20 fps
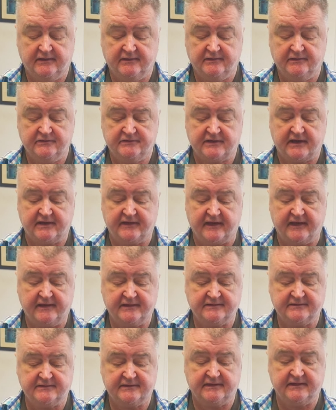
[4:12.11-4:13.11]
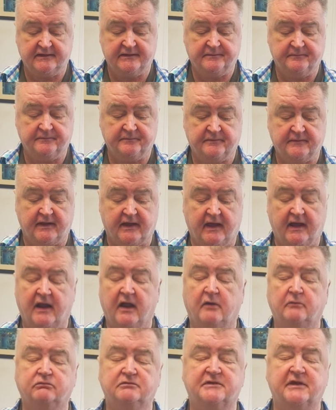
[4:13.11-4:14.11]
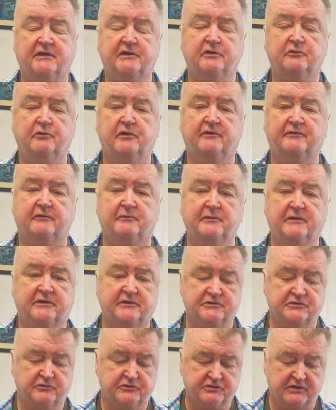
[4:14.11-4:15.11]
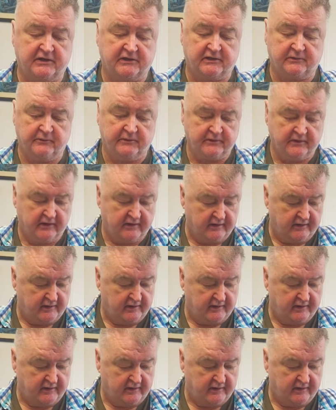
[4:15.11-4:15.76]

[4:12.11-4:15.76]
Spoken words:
You say that, and I'll take your word from it because you're a gentleman.